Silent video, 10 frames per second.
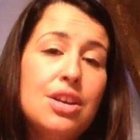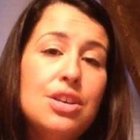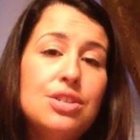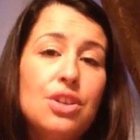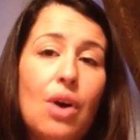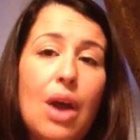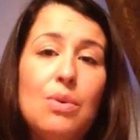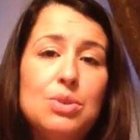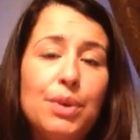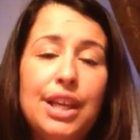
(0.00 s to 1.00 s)
So I
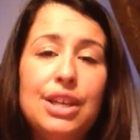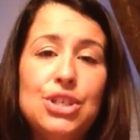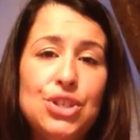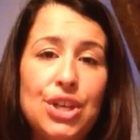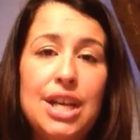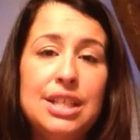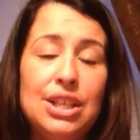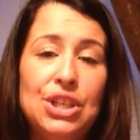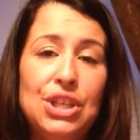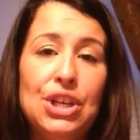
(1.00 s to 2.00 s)
was really intrigued
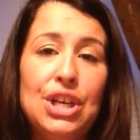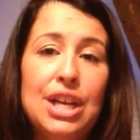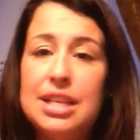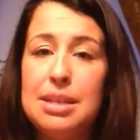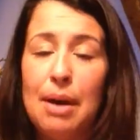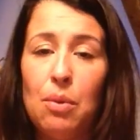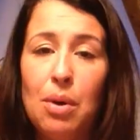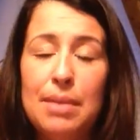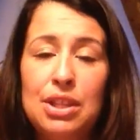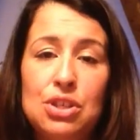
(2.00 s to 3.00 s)
and curious about
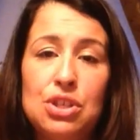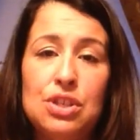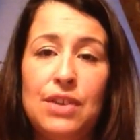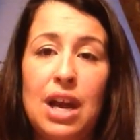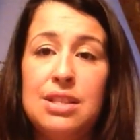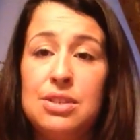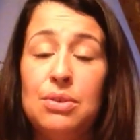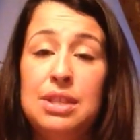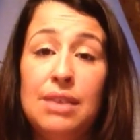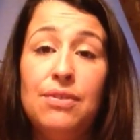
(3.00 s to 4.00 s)
what made the Church of God so
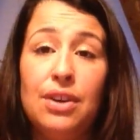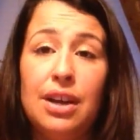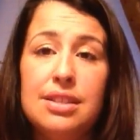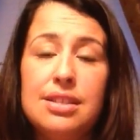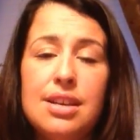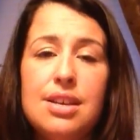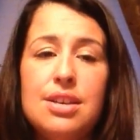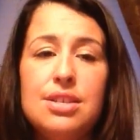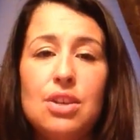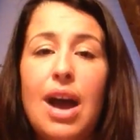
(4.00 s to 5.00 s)
different.
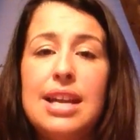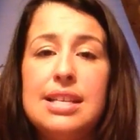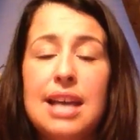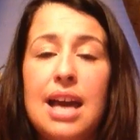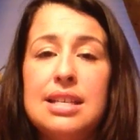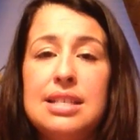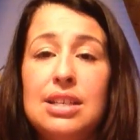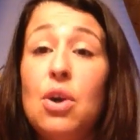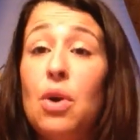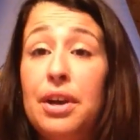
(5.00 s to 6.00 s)
So I decided
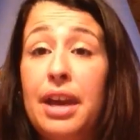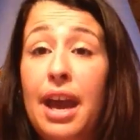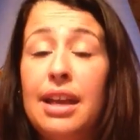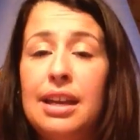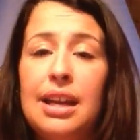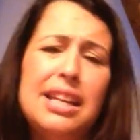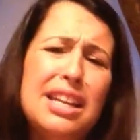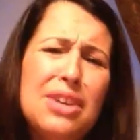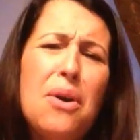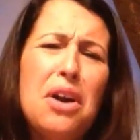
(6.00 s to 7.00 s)
to go again, and I
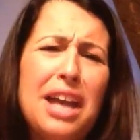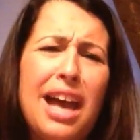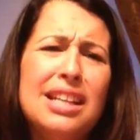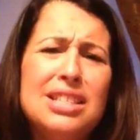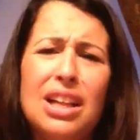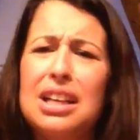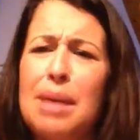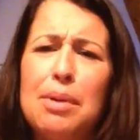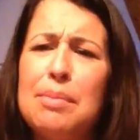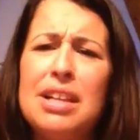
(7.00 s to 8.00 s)
didn't go again until a
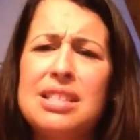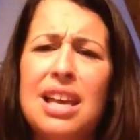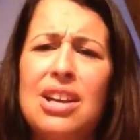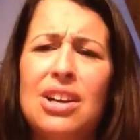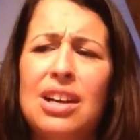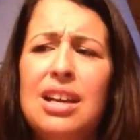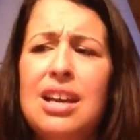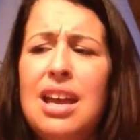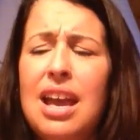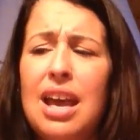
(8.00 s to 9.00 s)
couple months later.
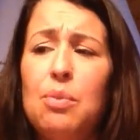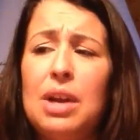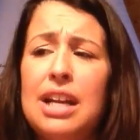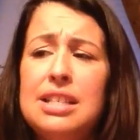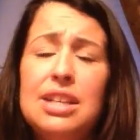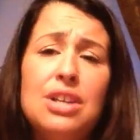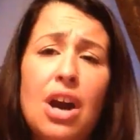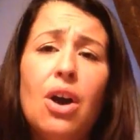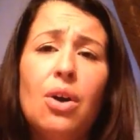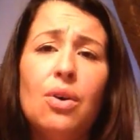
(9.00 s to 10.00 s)
And when I did
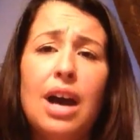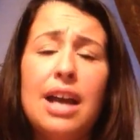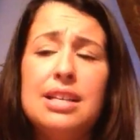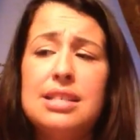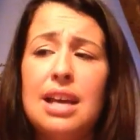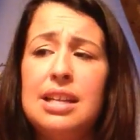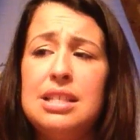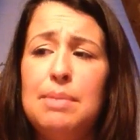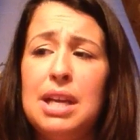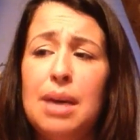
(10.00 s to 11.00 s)
go, I decided
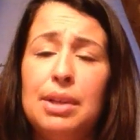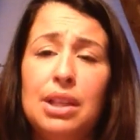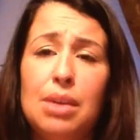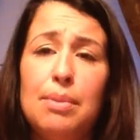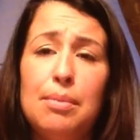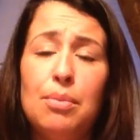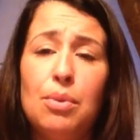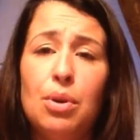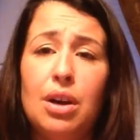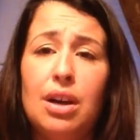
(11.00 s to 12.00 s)
to become a little bit
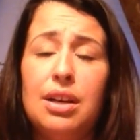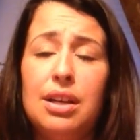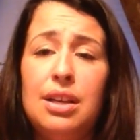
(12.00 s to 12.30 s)
more,